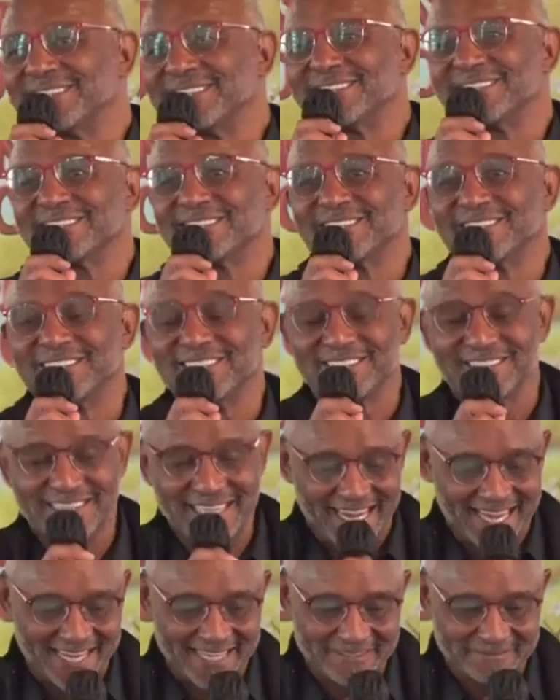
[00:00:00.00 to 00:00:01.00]
today.
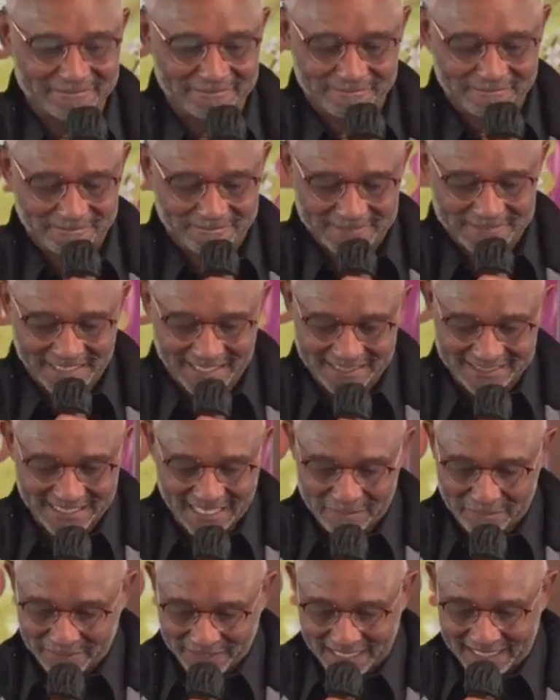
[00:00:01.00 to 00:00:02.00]
Let's say
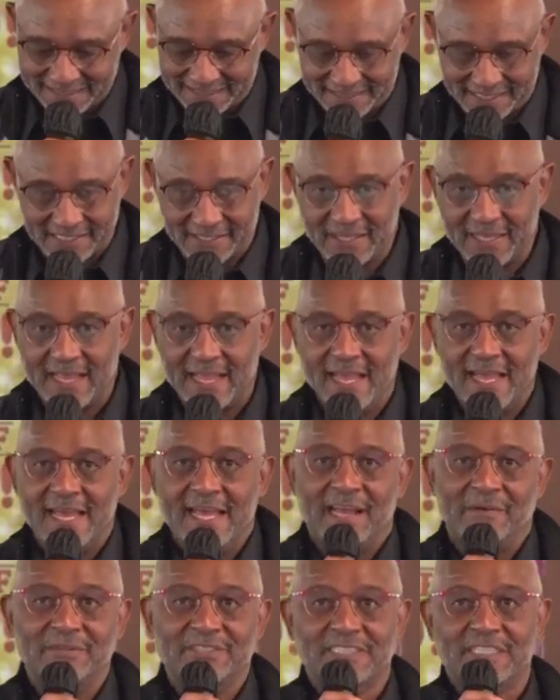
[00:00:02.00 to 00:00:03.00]
blessing And we
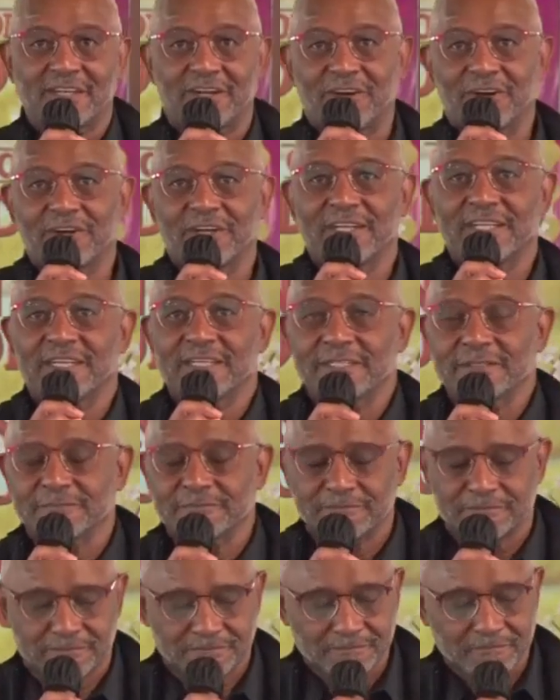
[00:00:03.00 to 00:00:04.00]
said earlier,
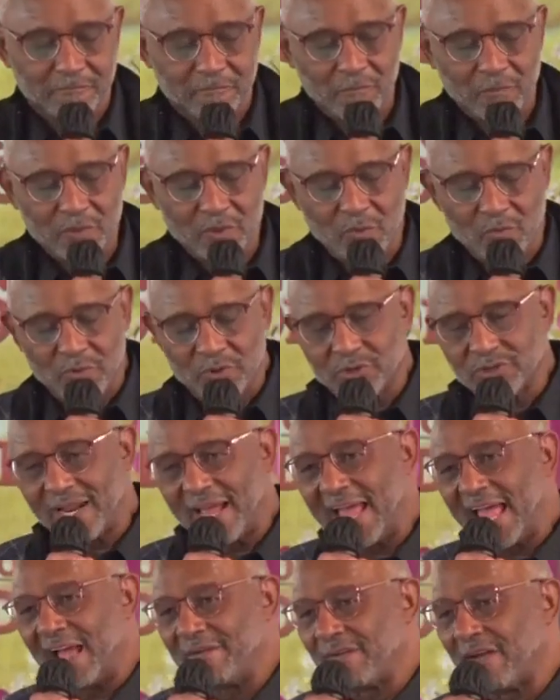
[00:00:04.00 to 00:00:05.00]
we're going to have
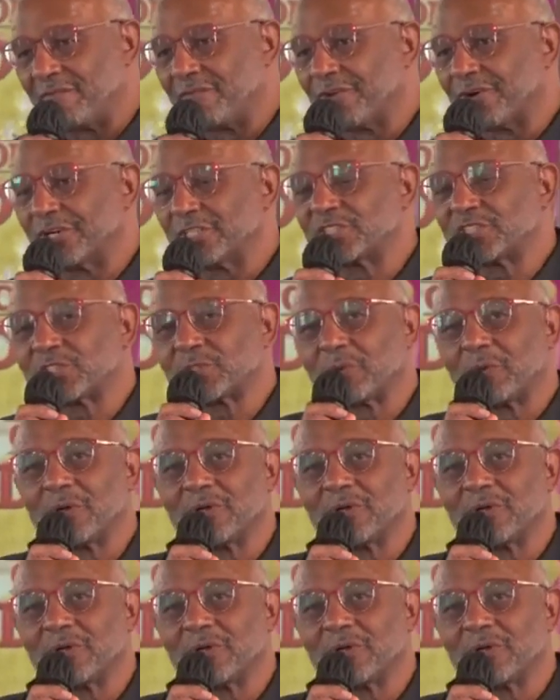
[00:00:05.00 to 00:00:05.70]
a virtual